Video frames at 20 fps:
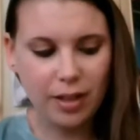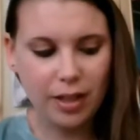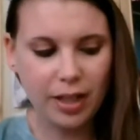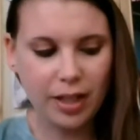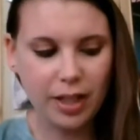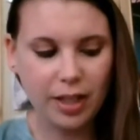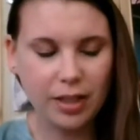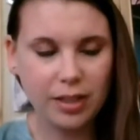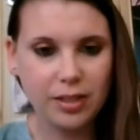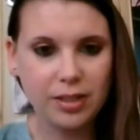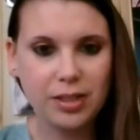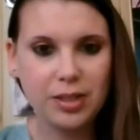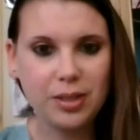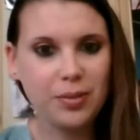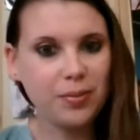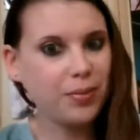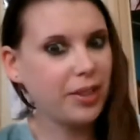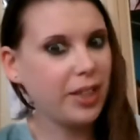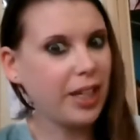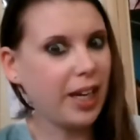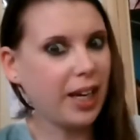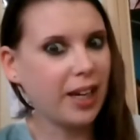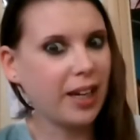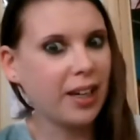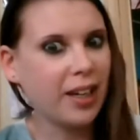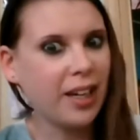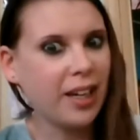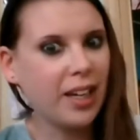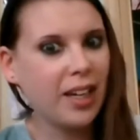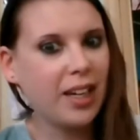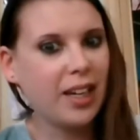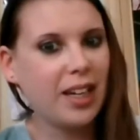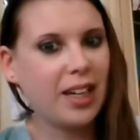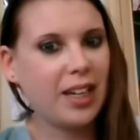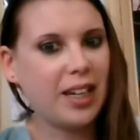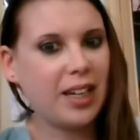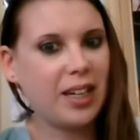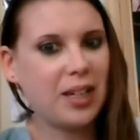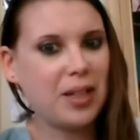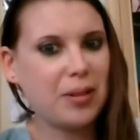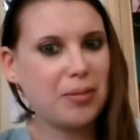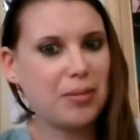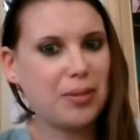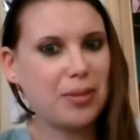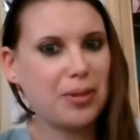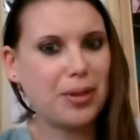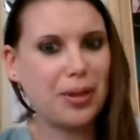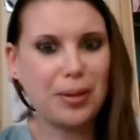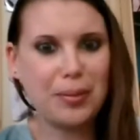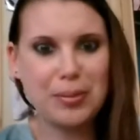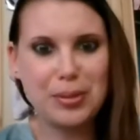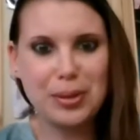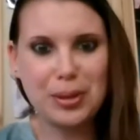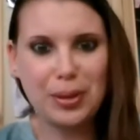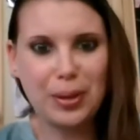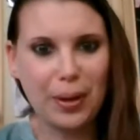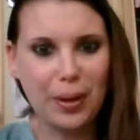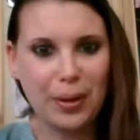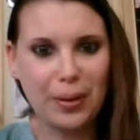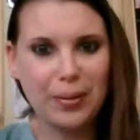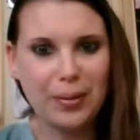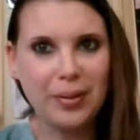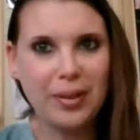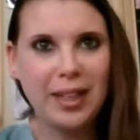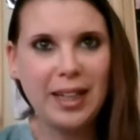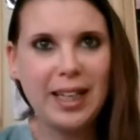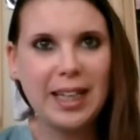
And yeah, um, got them to go.